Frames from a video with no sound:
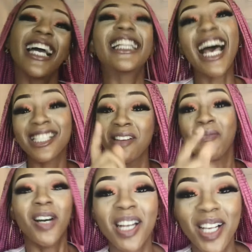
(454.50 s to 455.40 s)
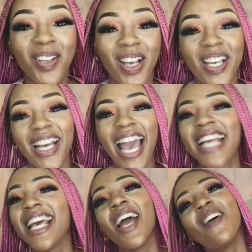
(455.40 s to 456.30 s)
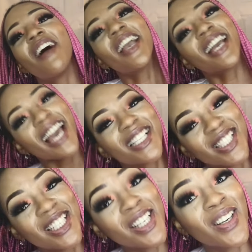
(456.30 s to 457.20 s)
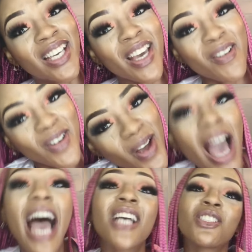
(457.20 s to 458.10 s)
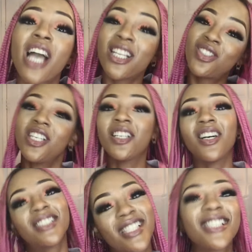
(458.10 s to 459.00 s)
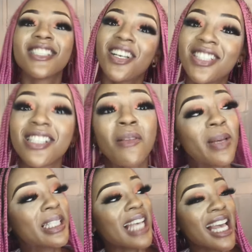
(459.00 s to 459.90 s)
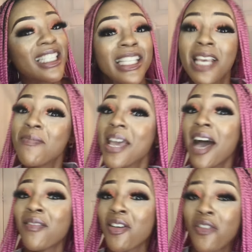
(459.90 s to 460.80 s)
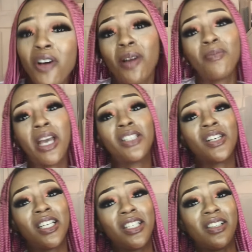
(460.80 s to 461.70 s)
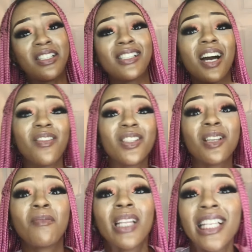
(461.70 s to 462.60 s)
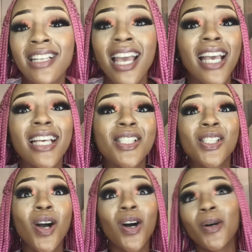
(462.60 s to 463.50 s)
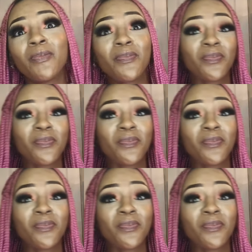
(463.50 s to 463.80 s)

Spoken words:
That's a bonus for you guys. When you get to the UK, as you are doing all this thing, be sightseeing, be having fun, be enjoying yourself. If something is so